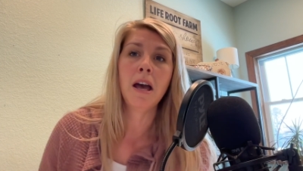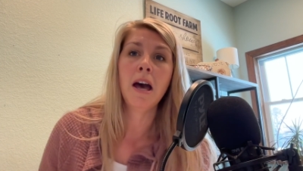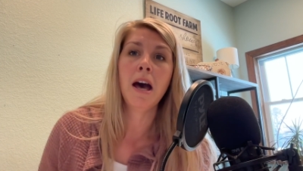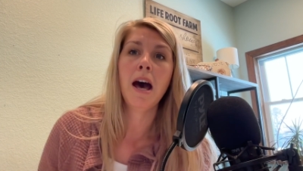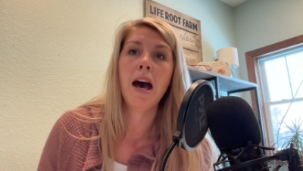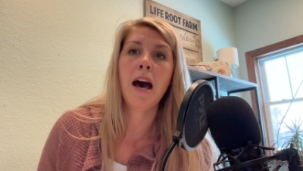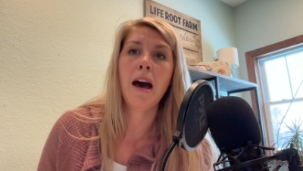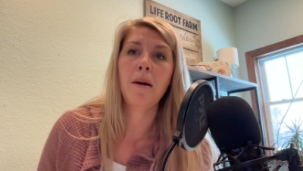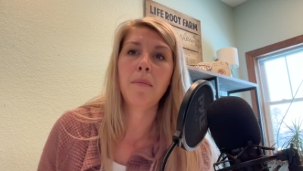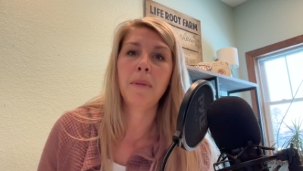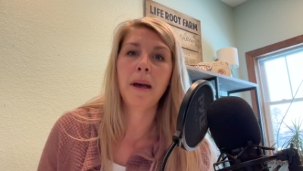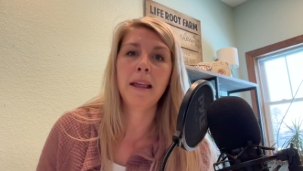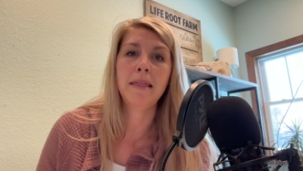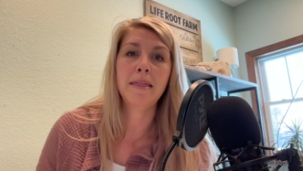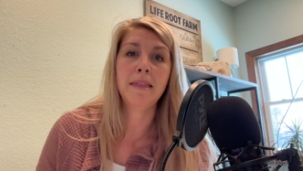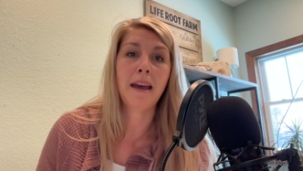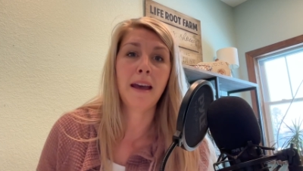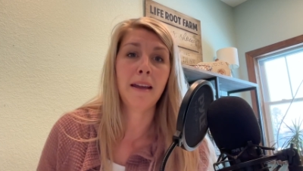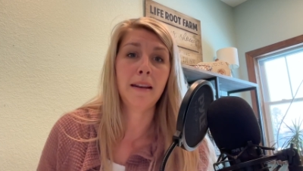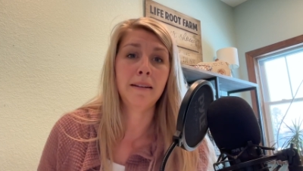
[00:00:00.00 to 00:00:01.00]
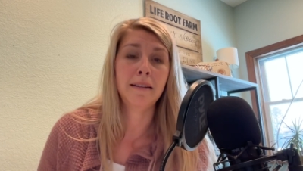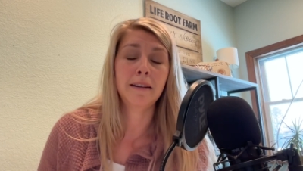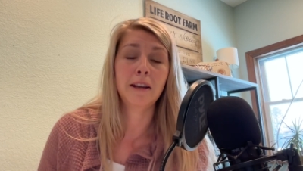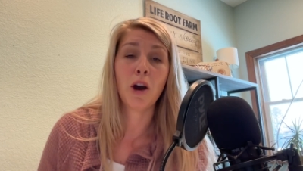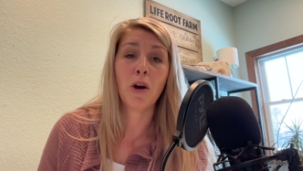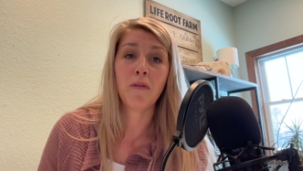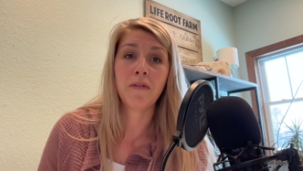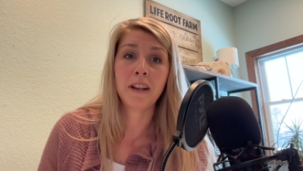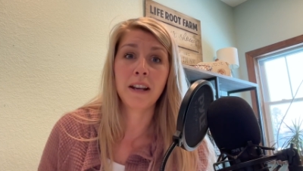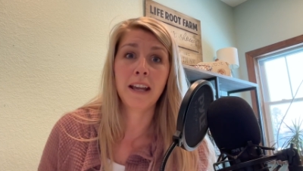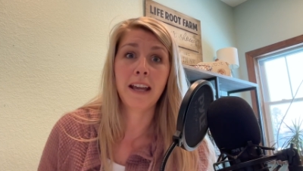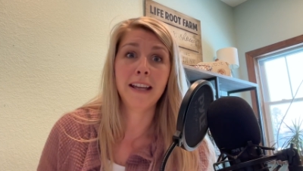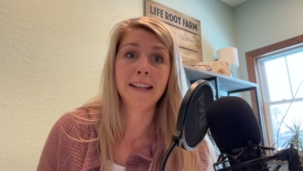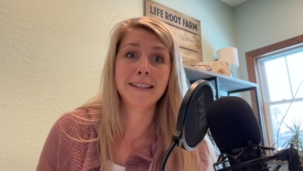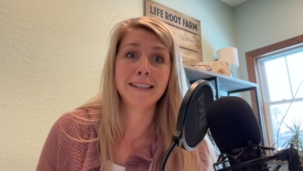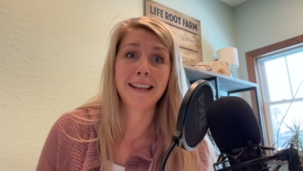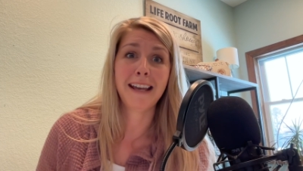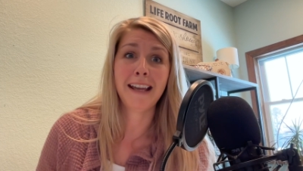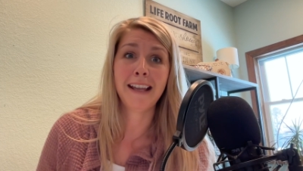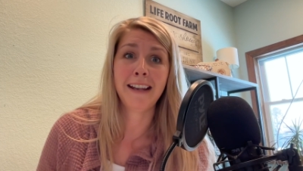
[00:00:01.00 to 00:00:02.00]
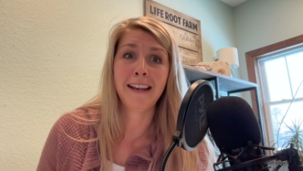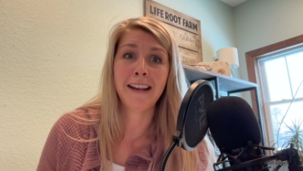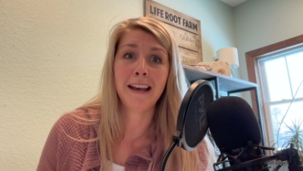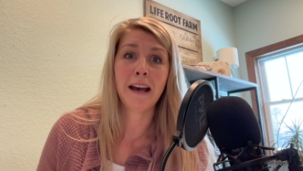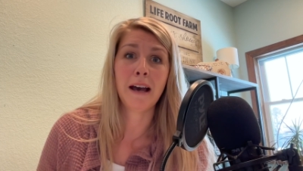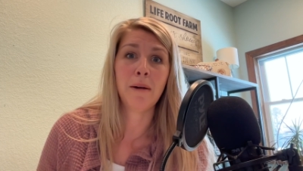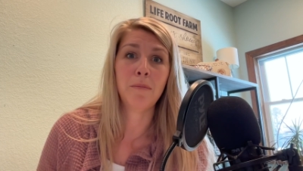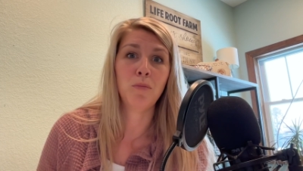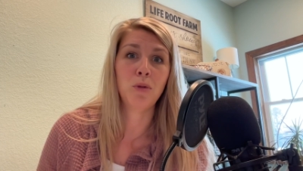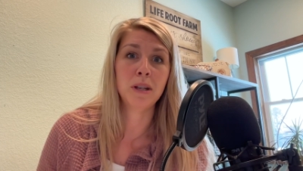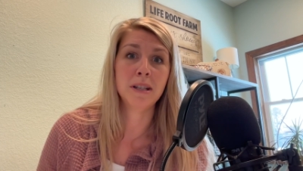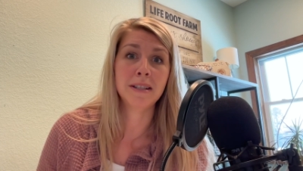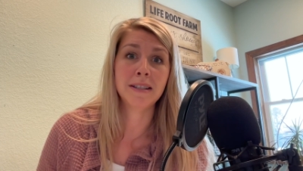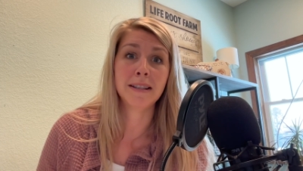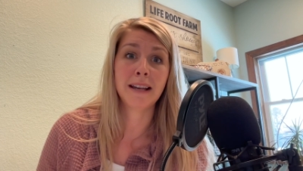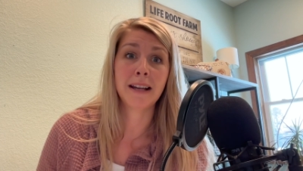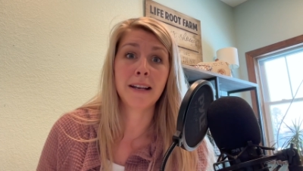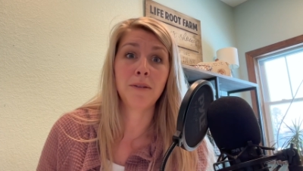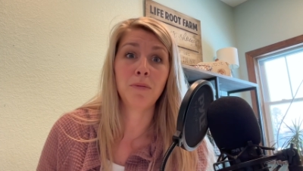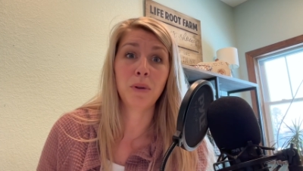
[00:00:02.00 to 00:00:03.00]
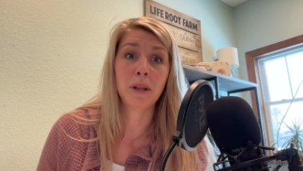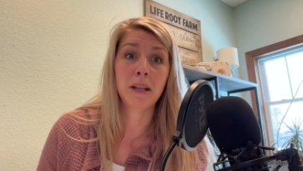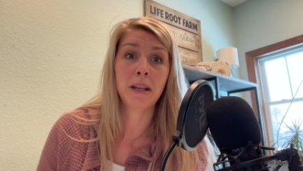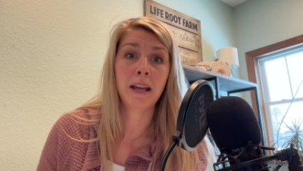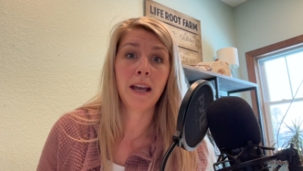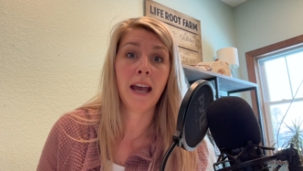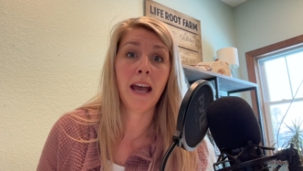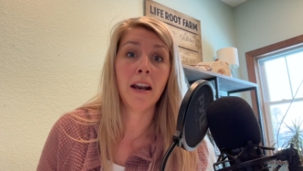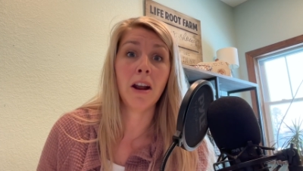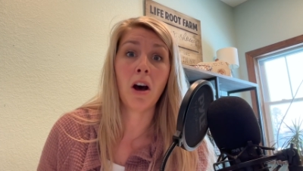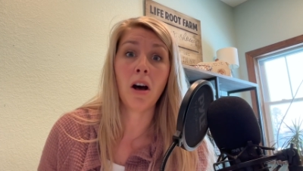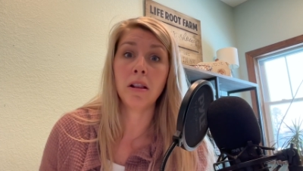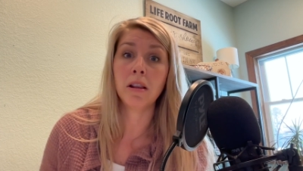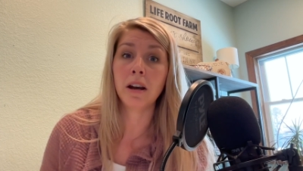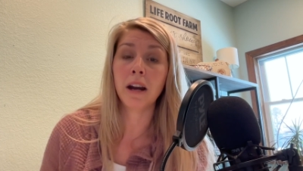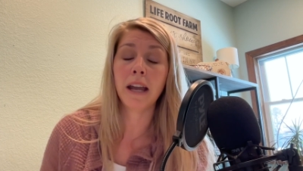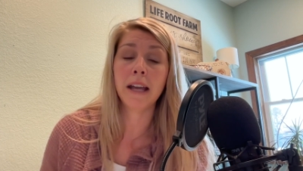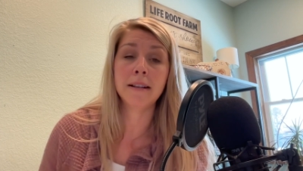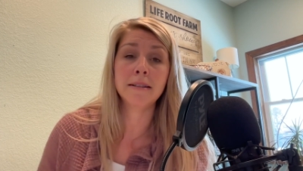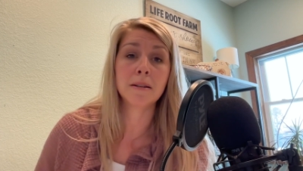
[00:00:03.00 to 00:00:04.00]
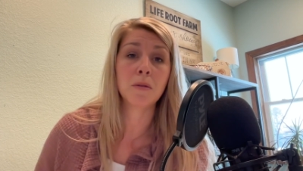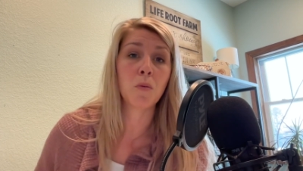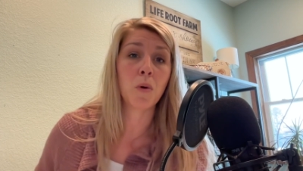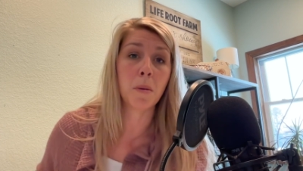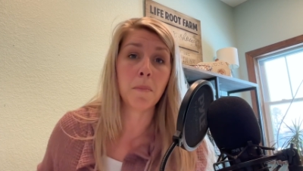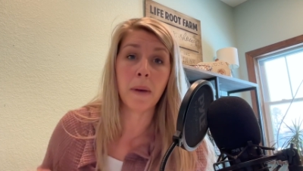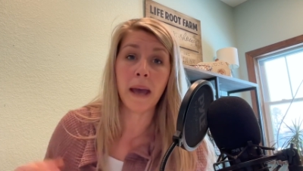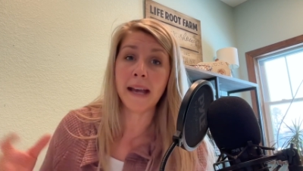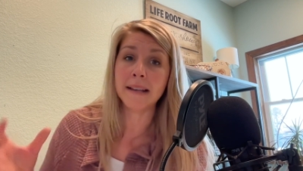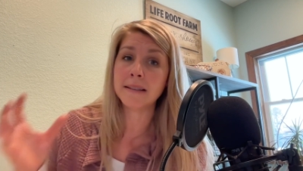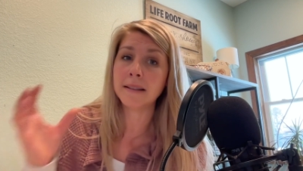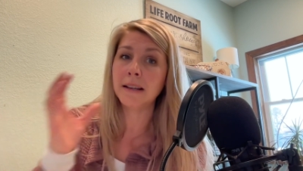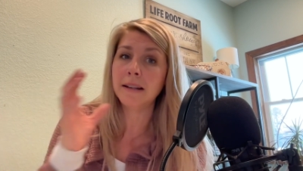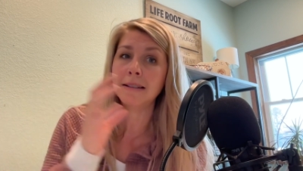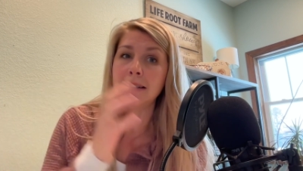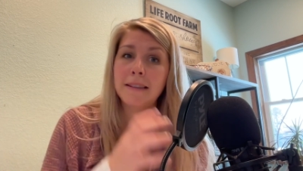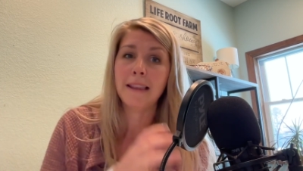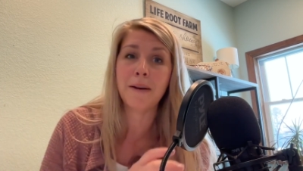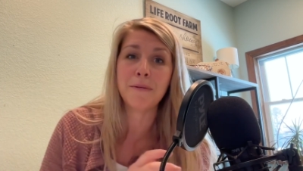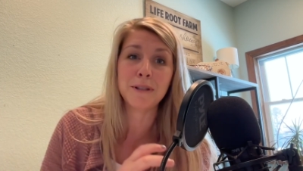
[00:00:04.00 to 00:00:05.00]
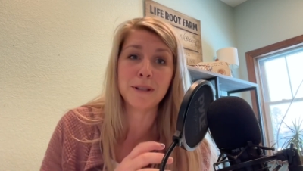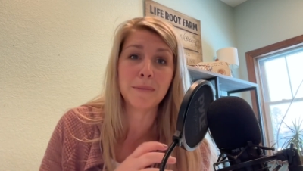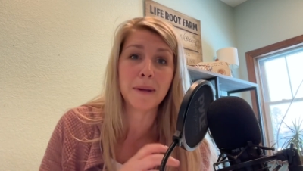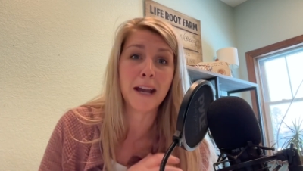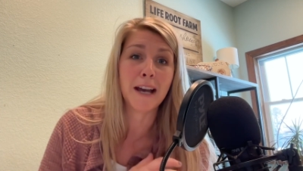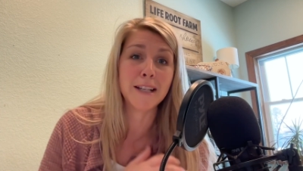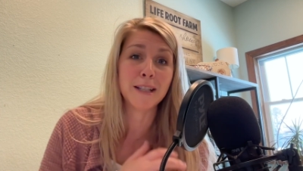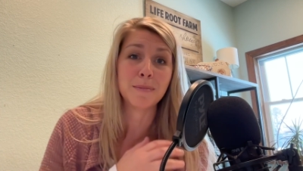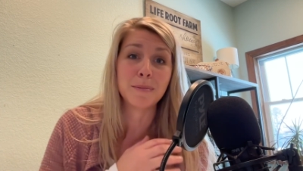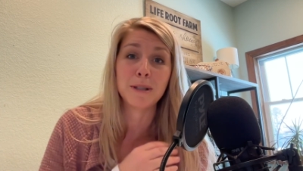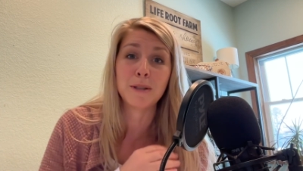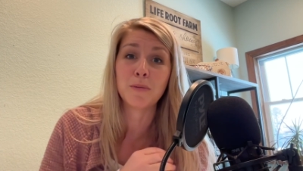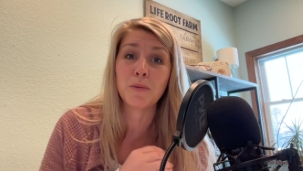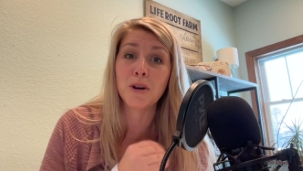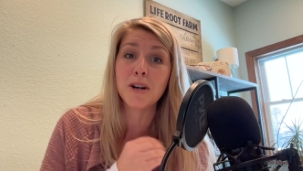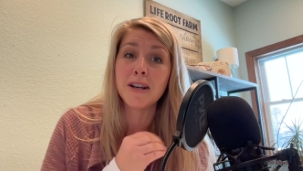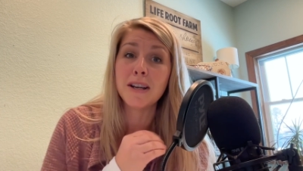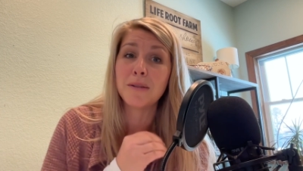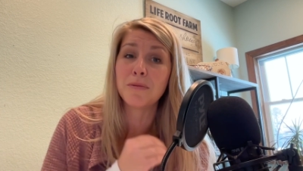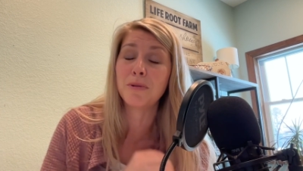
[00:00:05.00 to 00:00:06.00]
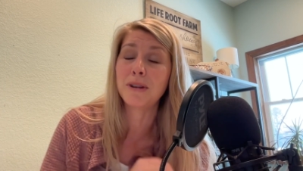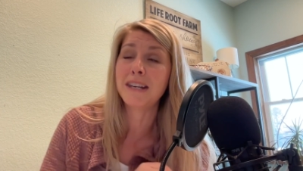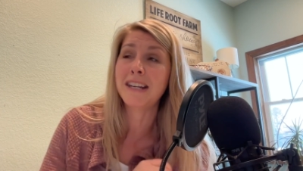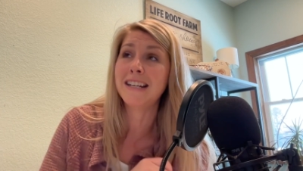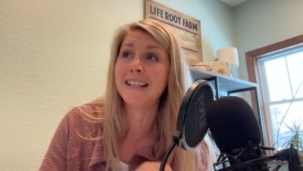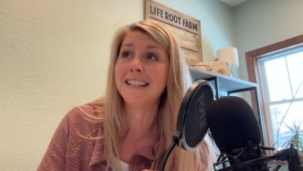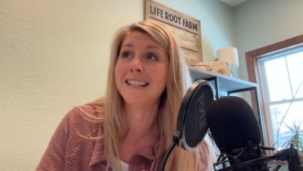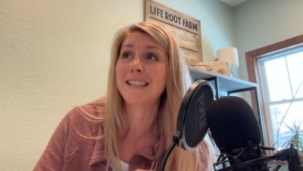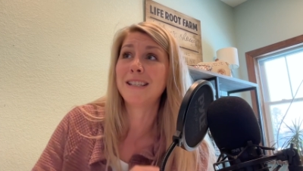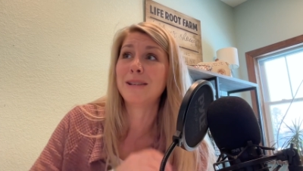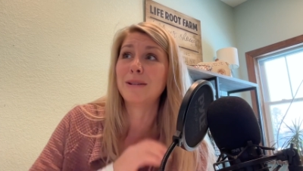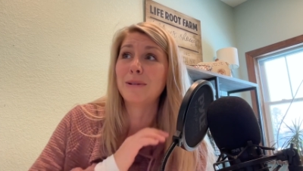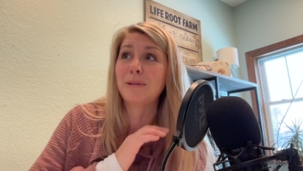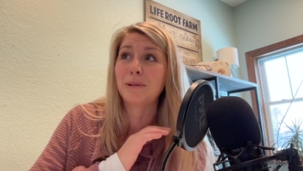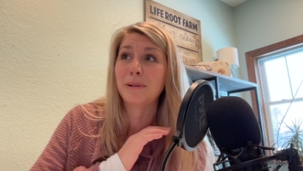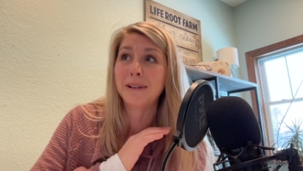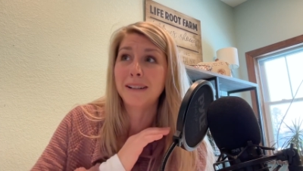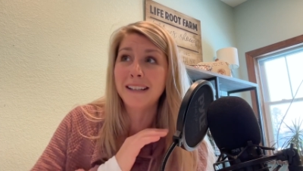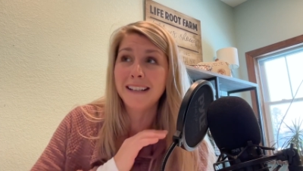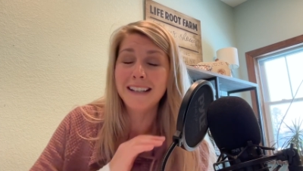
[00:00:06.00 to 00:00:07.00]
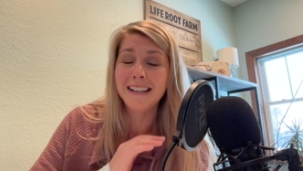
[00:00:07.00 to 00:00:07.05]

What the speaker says: And then COVID hit, and we decided we had all our eggs in one basket, and that was my husband's work, and we needed to